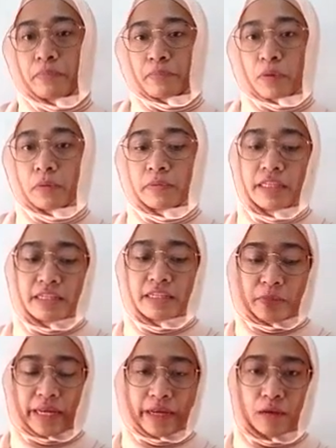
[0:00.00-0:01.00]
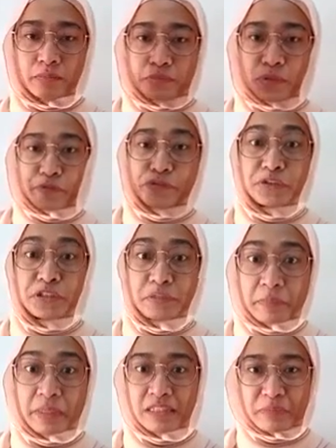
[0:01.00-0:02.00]
probably this might help, future
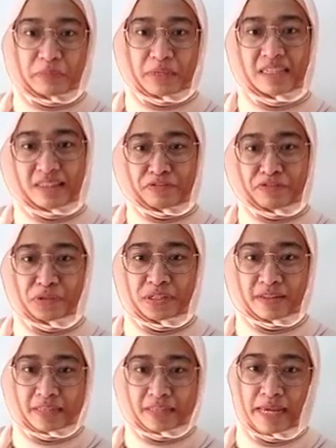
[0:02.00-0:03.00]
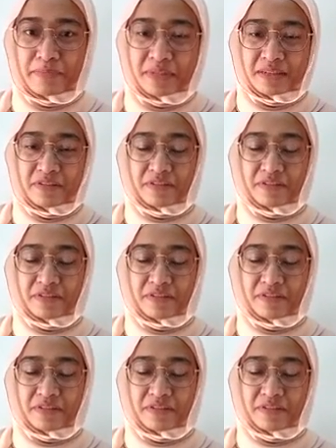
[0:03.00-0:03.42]
participants in the future themes, if